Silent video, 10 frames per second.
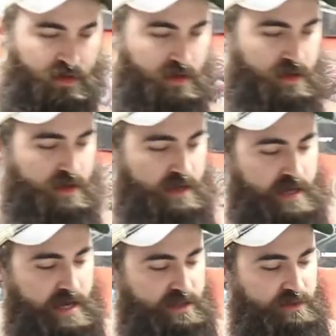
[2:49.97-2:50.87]
Uh,
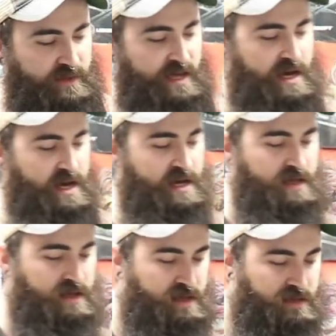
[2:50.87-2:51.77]
next we got
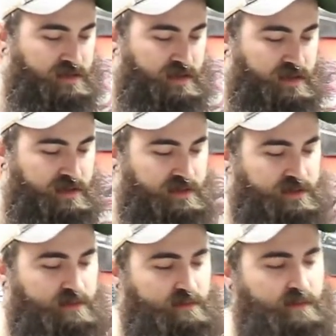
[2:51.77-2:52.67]

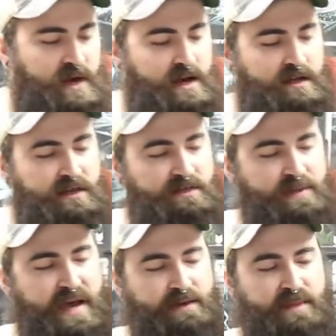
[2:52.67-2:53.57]
this wireless
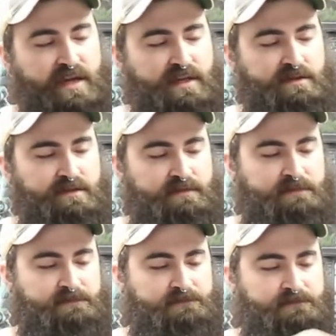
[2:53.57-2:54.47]
Pac-Man.
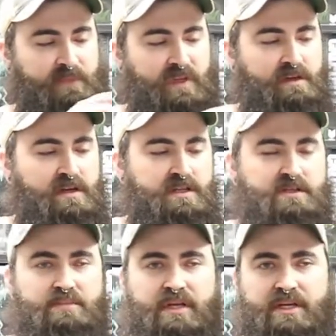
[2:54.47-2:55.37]
It's a
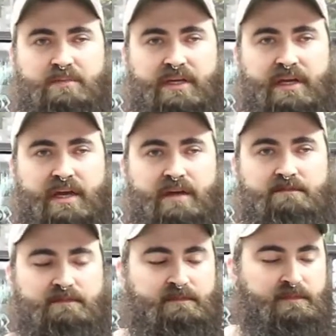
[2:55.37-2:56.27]
plug-and-play game.
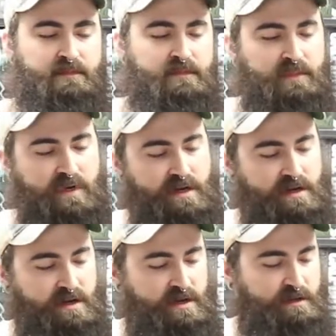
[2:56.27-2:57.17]

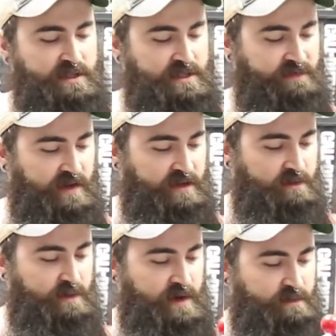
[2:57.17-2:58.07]
Uh, let me see if I can
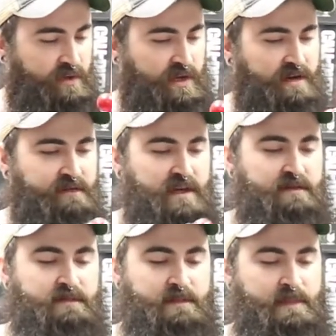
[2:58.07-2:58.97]
remember how to pull it it's Mrs.
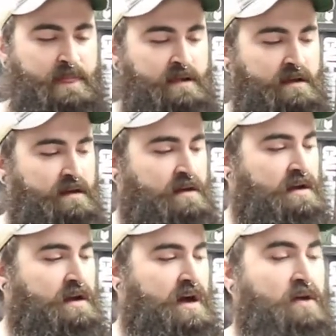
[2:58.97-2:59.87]
Pac-Man, isn't it?
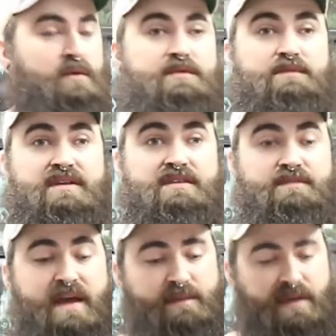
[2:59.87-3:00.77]
Oh, it's Mrs.
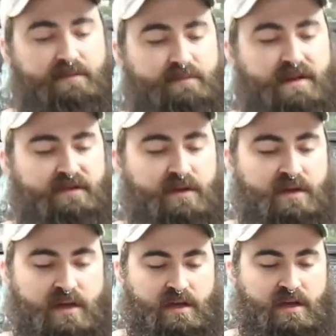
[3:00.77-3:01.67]
Pac-Man. Yeah. My fault.
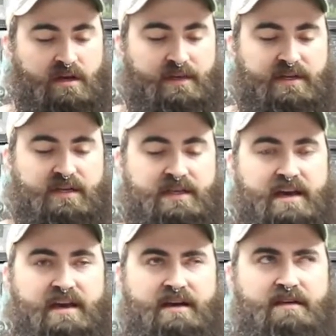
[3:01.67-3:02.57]
Um, it does
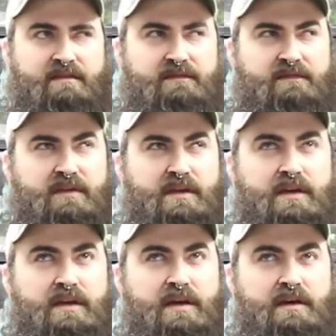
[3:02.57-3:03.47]
have,
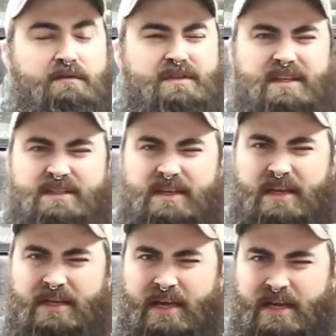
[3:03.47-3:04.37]
I want to say
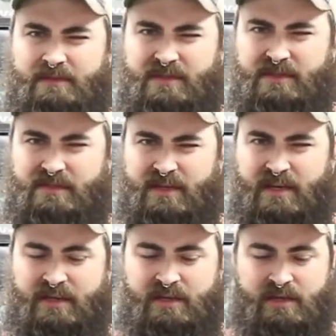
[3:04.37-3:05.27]
10 games
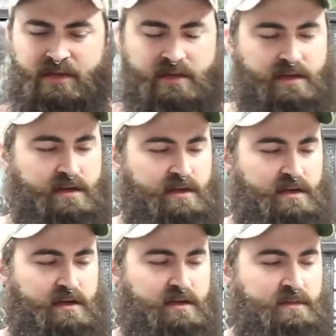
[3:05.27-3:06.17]
inside.
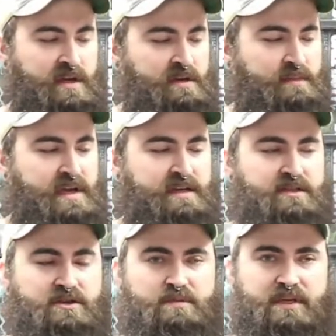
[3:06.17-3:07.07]
Um, but yeah, so
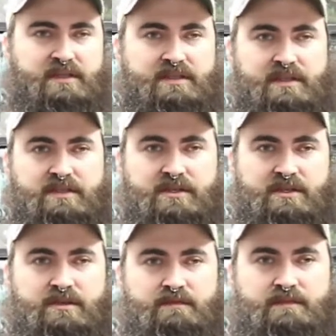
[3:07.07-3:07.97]
you plug this into
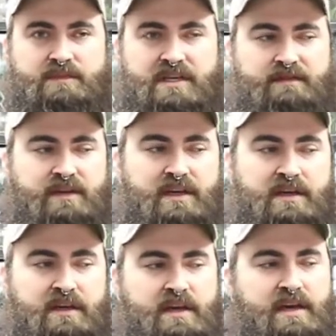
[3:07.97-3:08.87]
your TV,
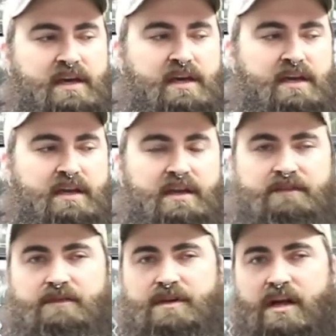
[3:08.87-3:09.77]
and
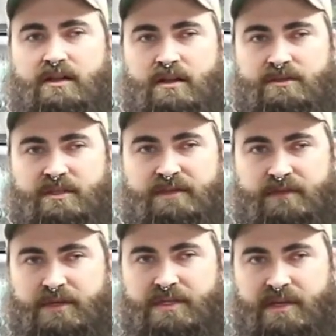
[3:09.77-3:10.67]
if you're not close enough
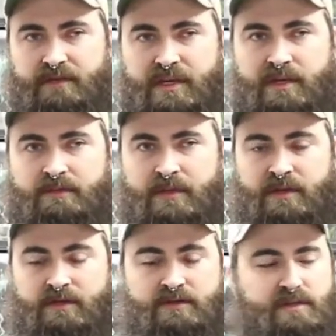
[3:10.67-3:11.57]
for your TV
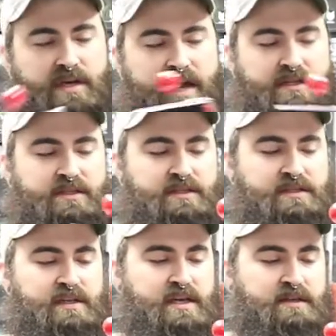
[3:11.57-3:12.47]
to actually
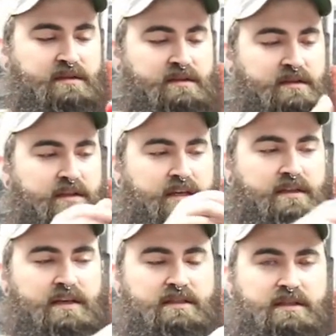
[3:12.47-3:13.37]
sit like
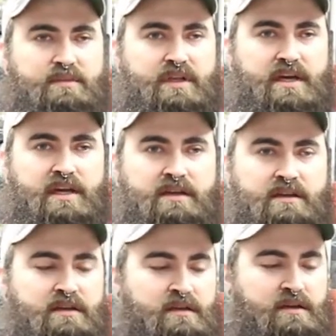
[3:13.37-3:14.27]
this and play.
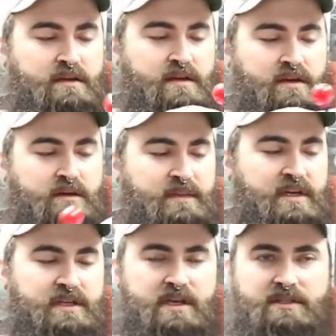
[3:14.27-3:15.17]
Um,
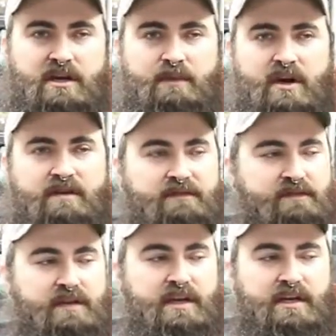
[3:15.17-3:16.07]
it does come off
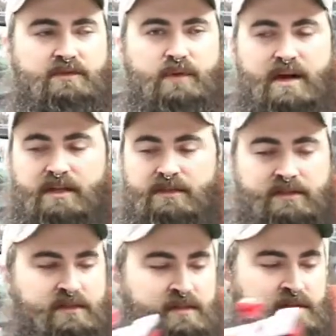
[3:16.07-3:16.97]
and it's wireless.